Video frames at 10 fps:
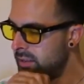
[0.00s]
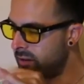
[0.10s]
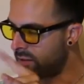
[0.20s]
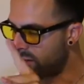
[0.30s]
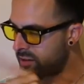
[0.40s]

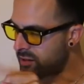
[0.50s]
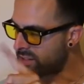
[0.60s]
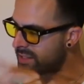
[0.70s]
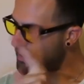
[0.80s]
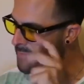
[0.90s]

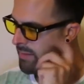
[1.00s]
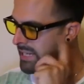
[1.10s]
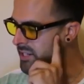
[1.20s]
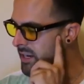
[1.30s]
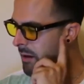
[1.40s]
There's this
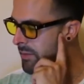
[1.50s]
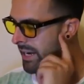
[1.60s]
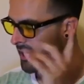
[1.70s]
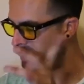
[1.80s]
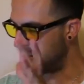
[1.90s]
magic
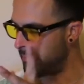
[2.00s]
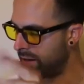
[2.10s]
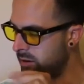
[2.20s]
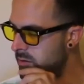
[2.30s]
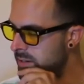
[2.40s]
combination. I'm
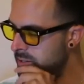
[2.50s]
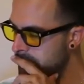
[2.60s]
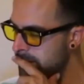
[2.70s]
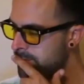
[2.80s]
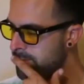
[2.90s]
going to go
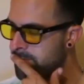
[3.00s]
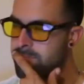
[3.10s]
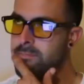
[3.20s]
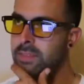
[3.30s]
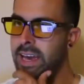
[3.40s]
into it,
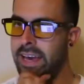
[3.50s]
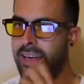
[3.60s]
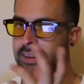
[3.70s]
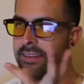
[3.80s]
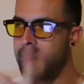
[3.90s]

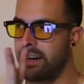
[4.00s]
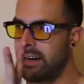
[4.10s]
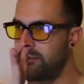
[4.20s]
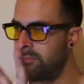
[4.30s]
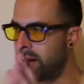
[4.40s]
and
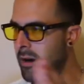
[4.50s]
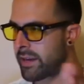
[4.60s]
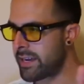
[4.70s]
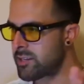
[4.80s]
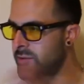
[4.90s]
I'll
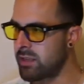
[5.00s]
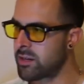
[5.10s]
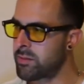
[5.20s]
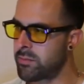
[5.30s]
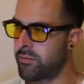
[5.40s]
get into it a
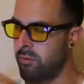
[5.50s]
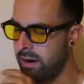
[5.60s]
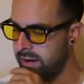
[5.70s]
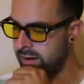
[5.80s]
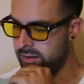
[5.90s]
little bit
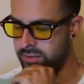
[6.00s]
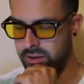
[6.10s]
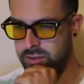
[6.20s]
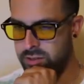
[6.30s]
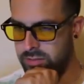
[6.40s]
before I cut off the
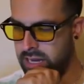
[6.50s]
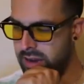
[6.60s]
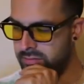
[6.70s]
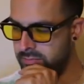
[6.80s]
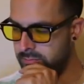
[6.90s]
YouTube
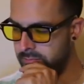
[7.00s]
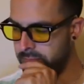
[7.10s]
live.